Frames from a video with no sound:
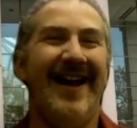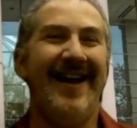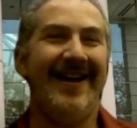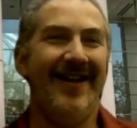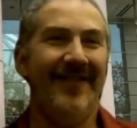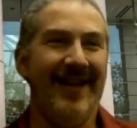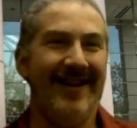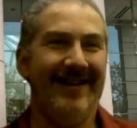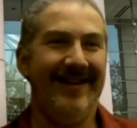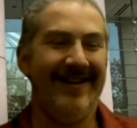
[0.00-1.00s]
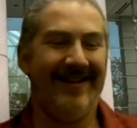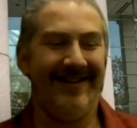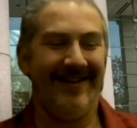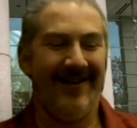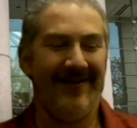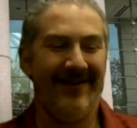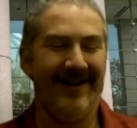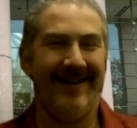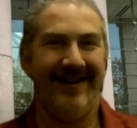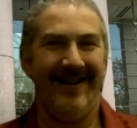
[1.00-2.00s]
And then he
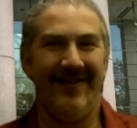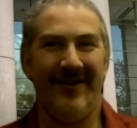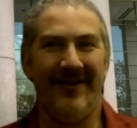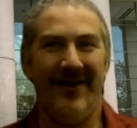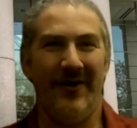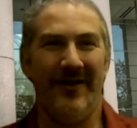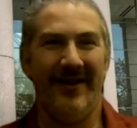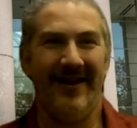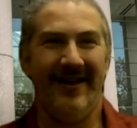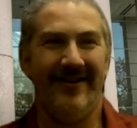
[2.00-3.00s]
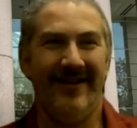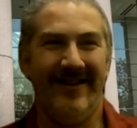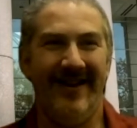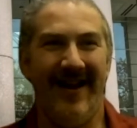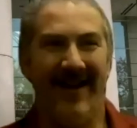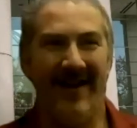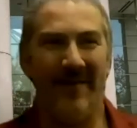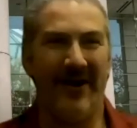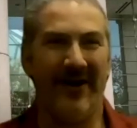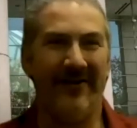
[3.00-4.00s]
didn't even know that he could
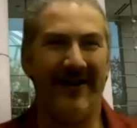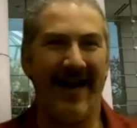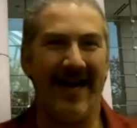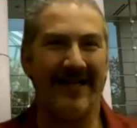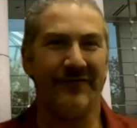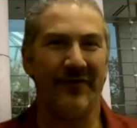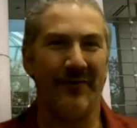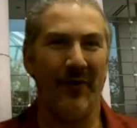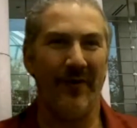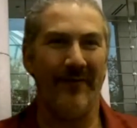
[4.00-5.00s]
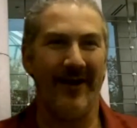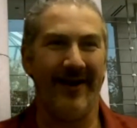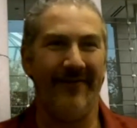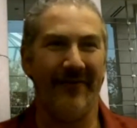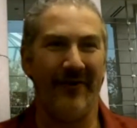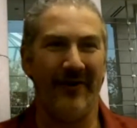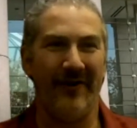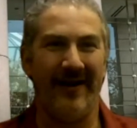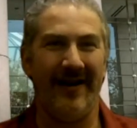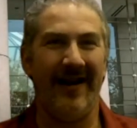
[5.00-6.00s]
apparently ask for more money
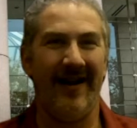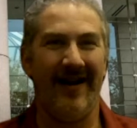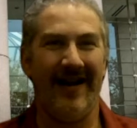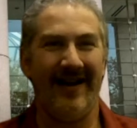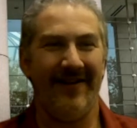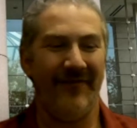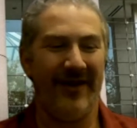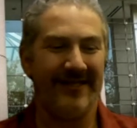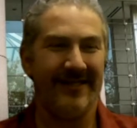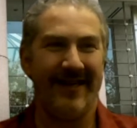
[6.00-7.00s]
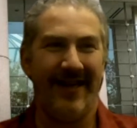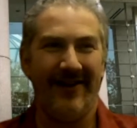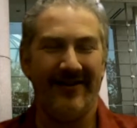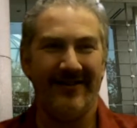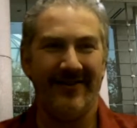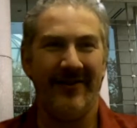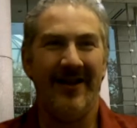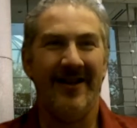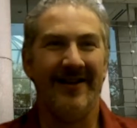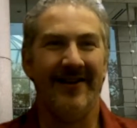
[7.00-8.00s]
for an investigator. So
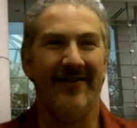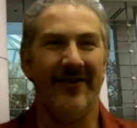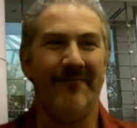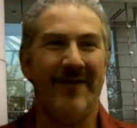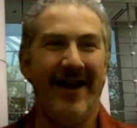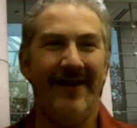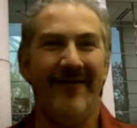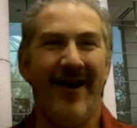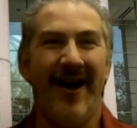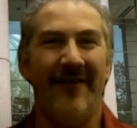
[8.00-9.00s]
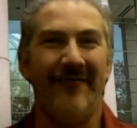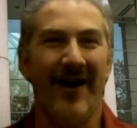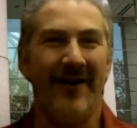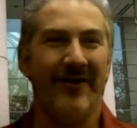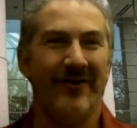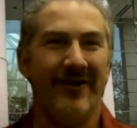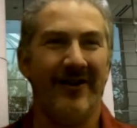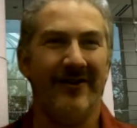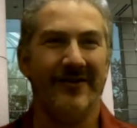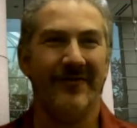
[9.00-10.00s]
he only paid
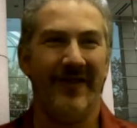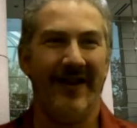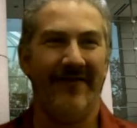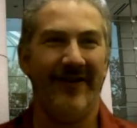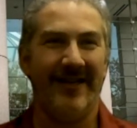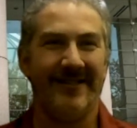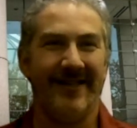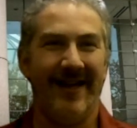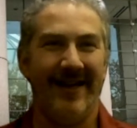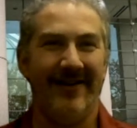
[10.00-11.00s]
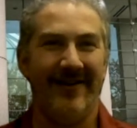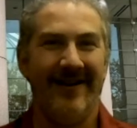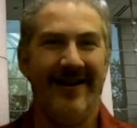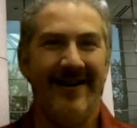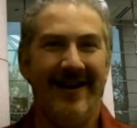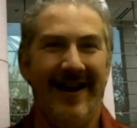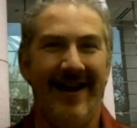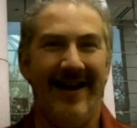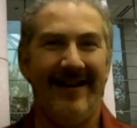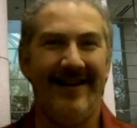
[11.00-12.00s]
$500 for the investigator,
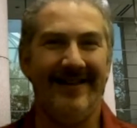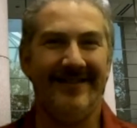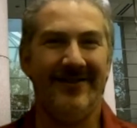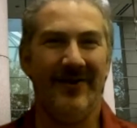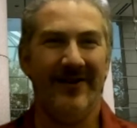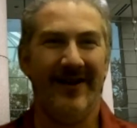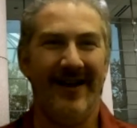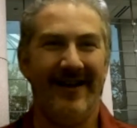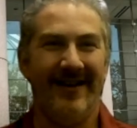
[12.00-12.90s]
and he's doing like